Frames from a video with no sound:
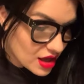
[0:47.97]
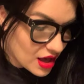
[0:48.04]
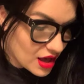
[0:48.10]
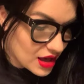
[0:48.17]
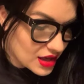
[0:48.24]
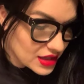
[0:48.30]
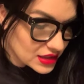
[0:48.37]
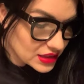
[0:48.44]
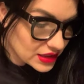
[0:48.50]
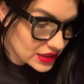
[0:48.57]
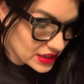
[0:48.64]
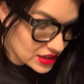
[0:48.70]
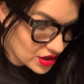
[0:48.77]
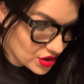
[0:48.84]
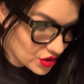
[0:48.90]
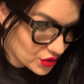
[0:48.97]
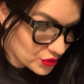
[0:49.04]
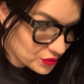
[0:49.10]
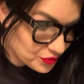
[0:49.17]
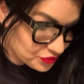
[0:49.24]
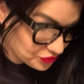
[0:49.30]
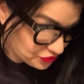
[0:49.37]
Uh,
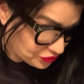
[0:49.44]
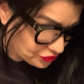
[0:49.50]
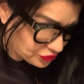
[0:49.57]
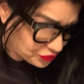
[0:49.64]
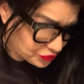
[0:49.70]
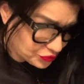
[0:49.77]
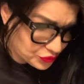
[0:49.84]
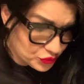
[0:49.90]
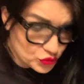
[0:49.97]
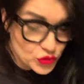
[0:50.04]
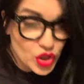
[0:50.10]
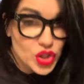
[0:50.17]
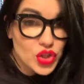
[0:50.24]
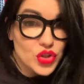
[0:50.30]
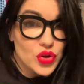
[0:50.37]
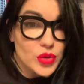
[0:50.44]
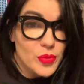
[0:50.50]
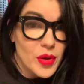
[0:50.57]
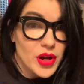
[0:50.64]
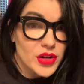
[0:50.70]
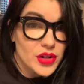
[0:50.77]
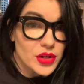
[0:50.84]
Leo, your
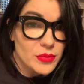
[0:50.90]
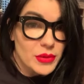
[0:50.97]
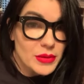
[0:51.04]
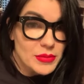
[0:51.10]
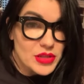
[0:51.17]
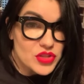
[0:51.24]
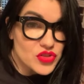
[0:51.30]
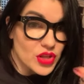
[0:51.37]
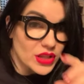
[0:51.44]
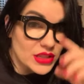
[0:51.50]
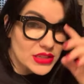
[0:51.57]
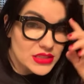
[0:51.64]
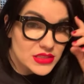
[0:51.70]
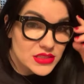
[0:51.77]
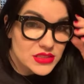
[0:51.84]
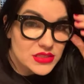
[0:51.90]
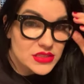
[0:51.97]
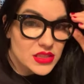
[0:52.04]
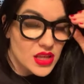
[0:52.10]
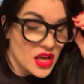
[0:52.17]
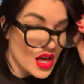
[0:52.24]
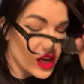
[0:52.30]
partner may be
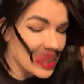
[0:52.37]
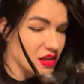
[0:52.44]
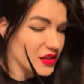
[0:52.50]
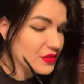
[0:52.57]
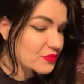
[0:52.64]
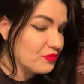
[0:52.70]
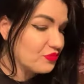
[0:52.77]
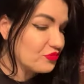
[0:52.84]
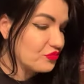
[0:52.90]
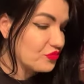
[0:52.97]
jealous um,